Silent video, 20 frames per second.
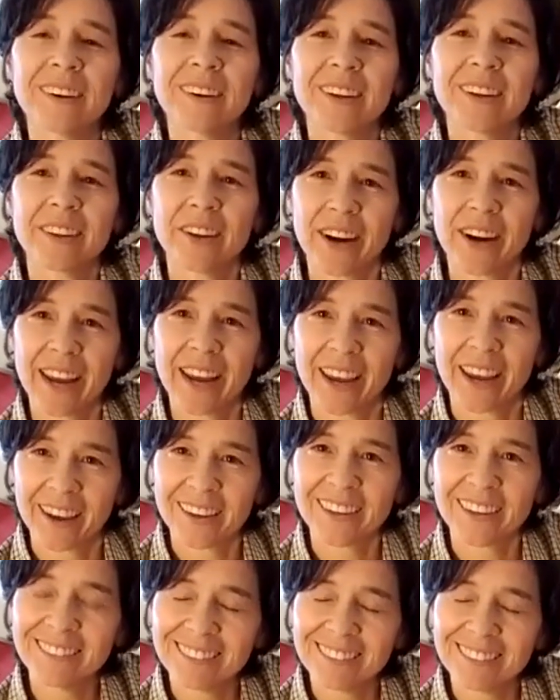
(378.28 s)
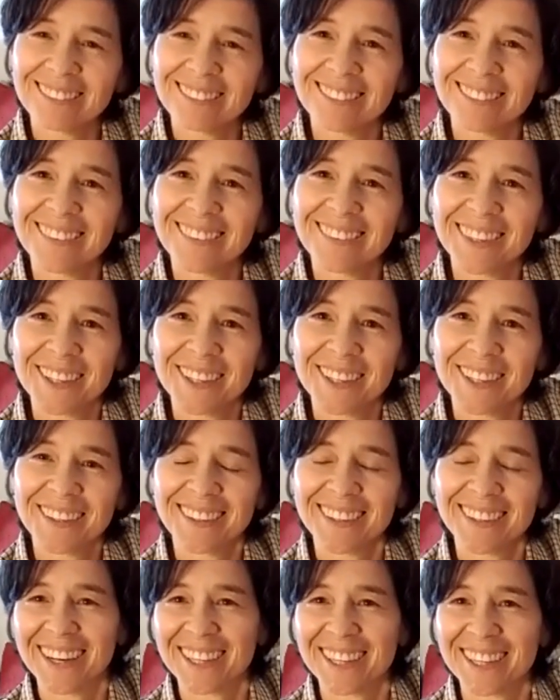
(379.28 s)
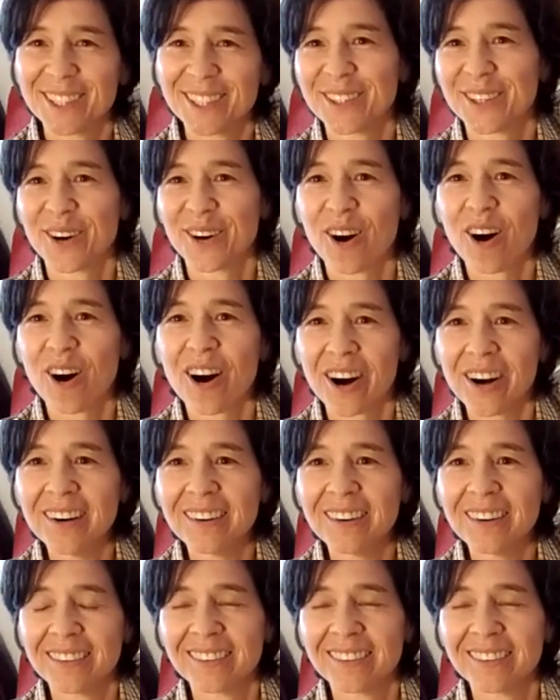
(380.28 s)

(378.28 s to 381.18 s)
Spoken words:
their hand to their heart.